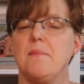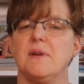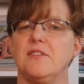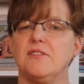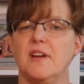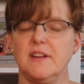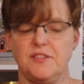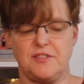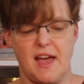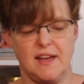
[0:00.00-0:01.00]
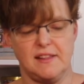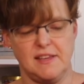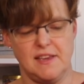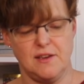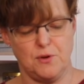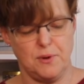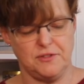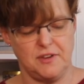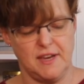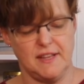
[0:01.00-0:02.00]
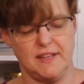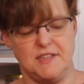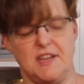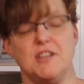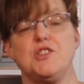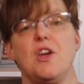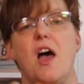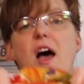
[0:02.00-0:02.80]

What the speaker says: but it's not exactly quilting in the ditch.